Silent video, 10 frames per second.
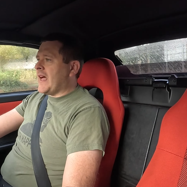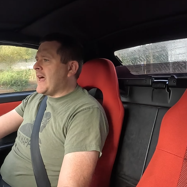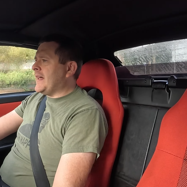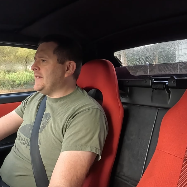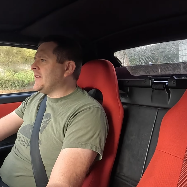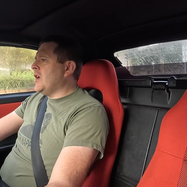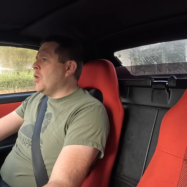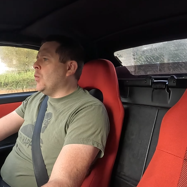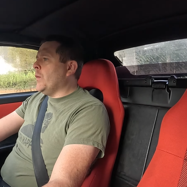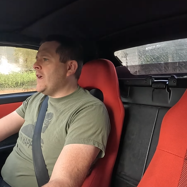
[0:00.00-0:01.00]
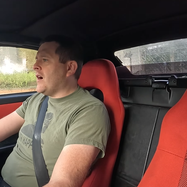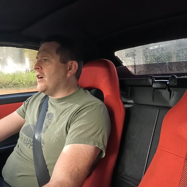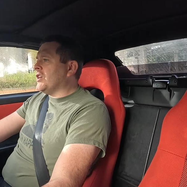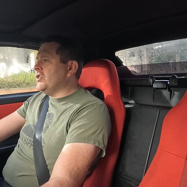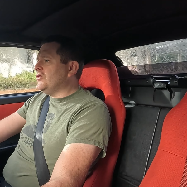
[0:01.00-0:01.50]
And we
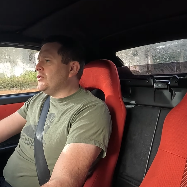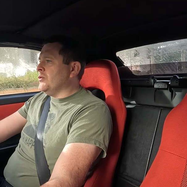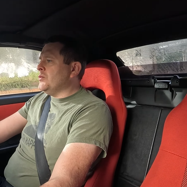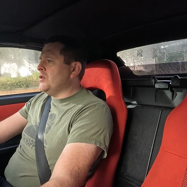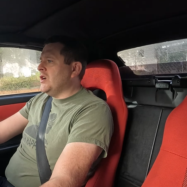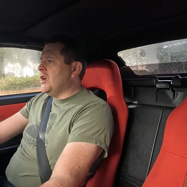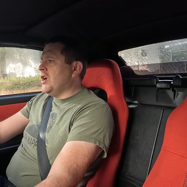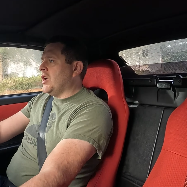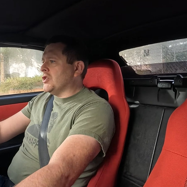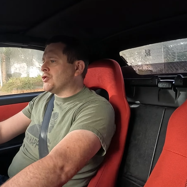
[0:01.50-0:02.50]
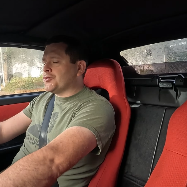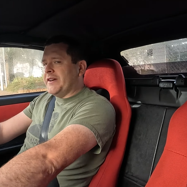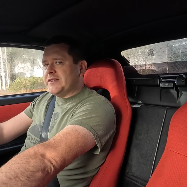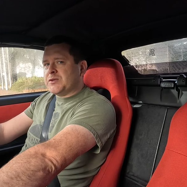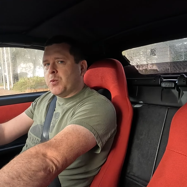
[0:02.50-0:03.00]
are going to do a
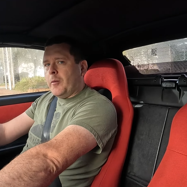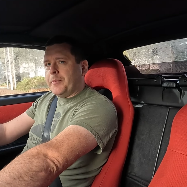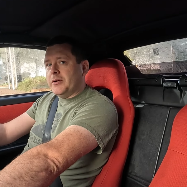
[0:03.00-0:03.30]
straight swap